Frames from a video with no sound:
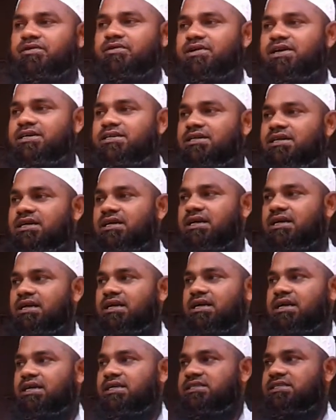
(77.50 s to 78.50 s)
Alright?
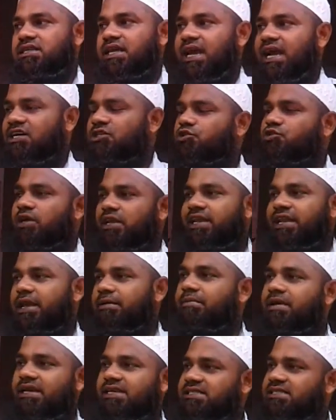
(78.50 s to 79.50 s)
His actual
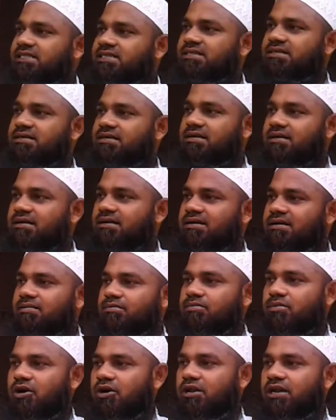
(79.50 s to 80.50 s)
name is
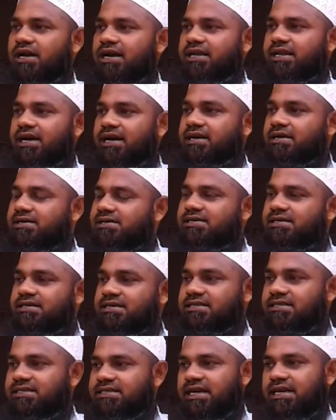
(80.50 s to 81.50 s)
Maulana
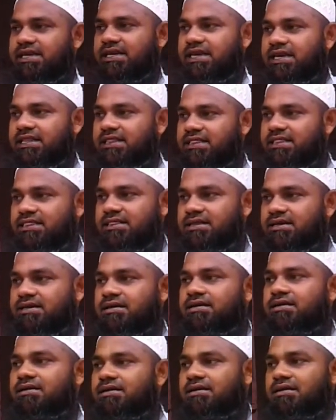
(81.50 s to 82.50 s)
Sayyid
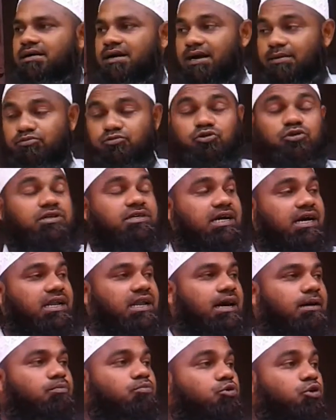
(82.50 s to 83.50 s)
Abdul
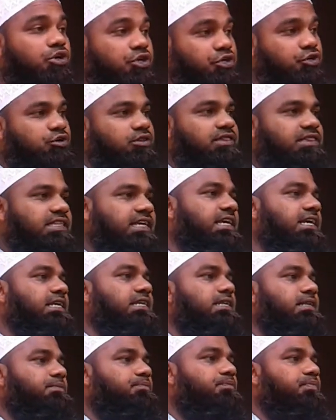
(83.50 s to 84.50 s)
Kalam
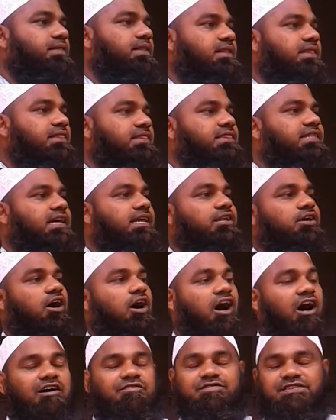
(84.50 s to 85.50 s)
Muhyiddin. Then
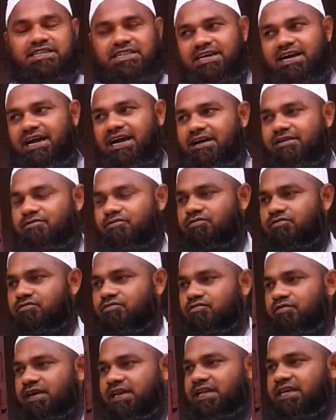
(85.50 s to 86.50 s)
after that,
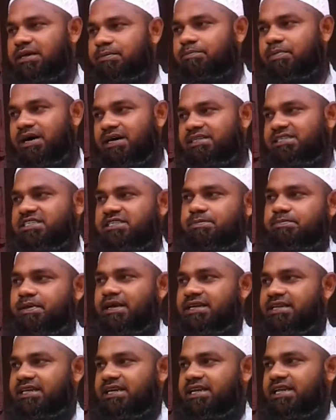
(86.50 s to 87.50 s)
when he
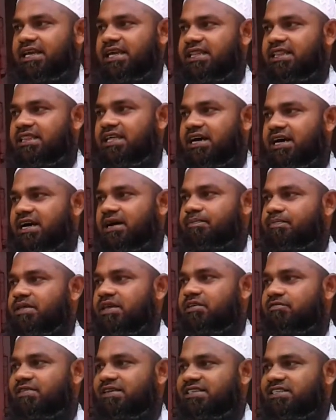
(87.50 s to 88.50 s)
participated in the
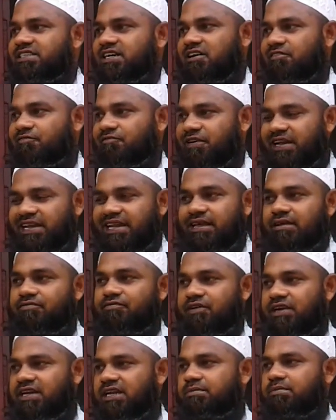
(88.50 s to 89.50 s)
event of
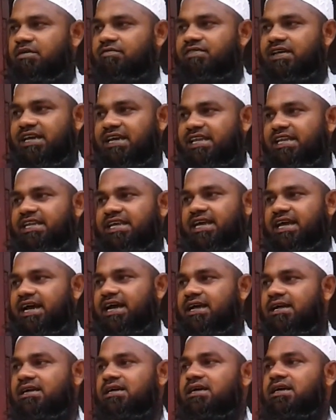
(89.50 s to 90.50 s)
freedom of the
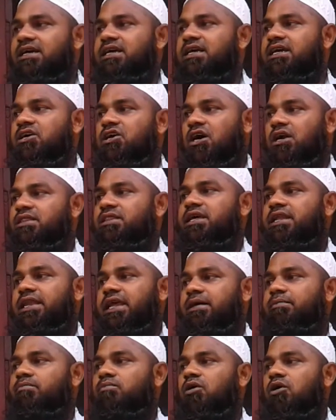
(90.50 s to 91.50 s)
India, he got the
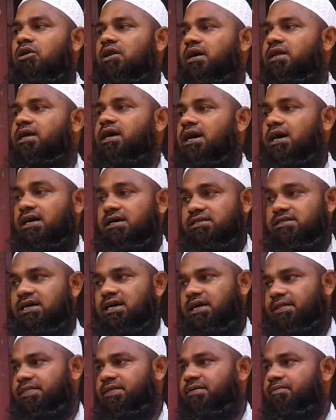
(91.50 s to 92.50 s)
name Maulana
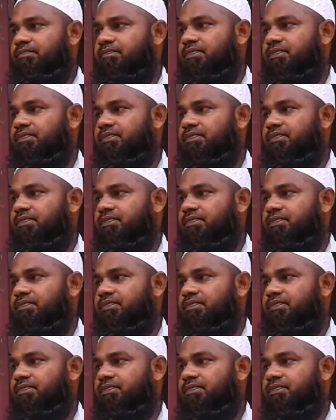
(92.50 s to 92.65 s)
Azad.